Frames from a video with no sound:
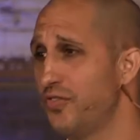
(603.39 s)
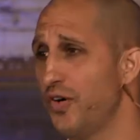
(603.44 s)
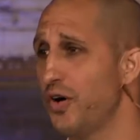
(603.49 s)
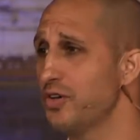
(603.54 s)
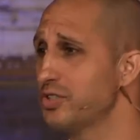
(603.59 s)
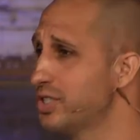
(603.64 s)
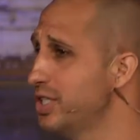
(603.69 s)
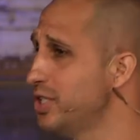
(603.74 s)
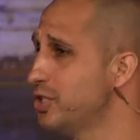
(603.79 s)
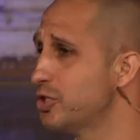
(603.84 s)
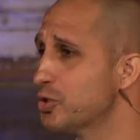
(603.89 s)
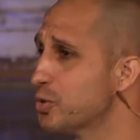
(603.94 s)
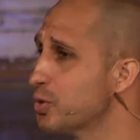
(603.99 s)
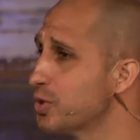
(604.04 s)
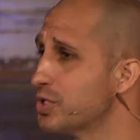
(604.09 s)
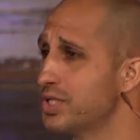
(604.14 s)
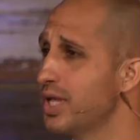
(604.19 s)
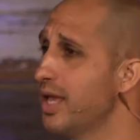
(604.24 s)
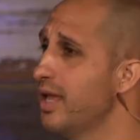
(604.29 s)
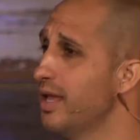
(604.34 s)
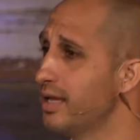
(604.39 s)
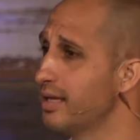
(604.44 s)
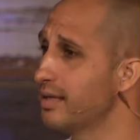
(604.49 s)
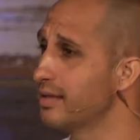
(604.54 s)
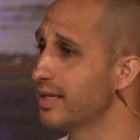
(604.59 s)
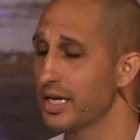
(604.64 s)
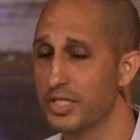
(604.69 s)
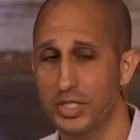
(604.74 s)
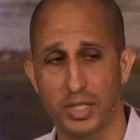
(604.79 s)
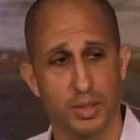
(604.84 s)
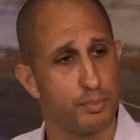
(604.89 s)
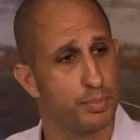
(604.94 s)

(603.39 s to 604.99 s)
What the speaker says: false teachers were saying. They actually